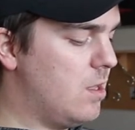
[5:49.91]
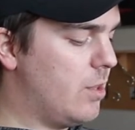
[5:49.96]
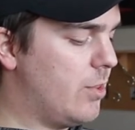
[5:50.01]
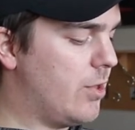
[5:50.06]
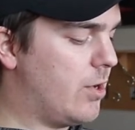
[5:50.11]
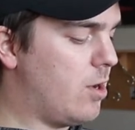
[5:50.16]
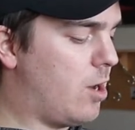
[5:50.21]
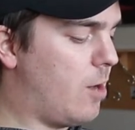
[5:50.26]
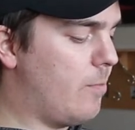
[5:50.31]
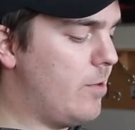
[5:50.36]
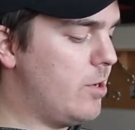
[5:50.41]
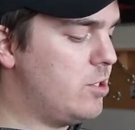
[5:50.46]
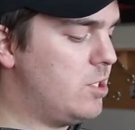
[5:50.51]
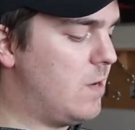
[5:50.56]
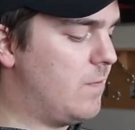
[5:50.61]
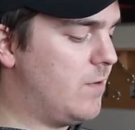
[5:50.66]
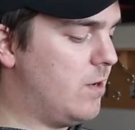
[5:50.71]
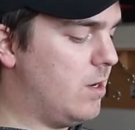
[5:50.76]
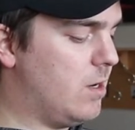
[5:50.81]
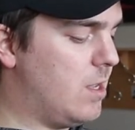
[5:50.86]
The garbage
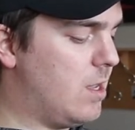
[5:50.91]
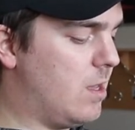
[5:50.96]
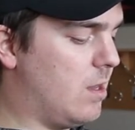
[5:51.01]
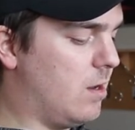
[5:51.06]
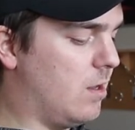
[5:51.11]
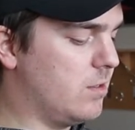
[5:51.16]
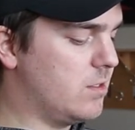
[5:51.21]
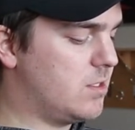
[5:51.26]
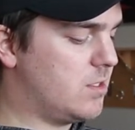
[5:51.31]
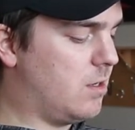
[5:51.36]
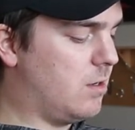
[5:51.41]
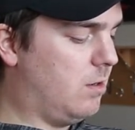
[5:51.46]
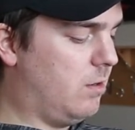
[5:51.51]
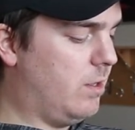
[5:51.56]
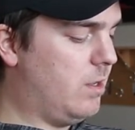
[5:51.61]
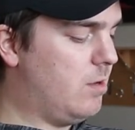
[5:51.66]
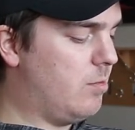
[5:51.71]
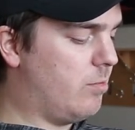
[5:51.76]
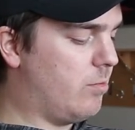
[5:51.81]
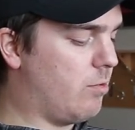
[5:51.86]
shifted again, and
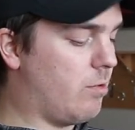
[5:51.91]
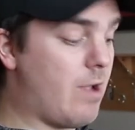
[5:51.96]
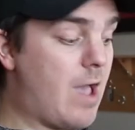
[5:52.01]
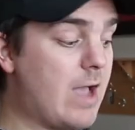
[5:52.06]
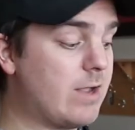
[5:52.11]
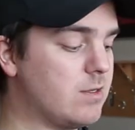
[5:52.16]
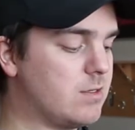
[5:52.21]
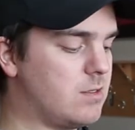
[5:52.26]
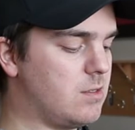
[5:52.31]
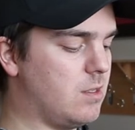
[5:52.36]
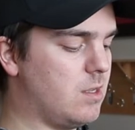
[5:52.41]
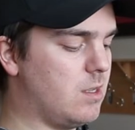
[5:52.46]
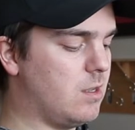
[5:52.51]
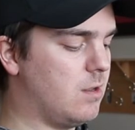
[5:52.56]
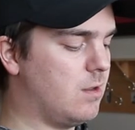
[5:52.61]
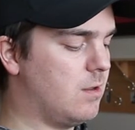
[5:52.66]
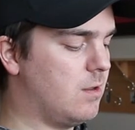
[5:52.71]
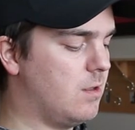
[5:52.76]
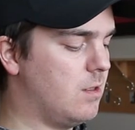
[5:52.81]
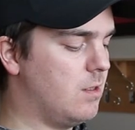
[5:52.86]
suddenly, miraculously,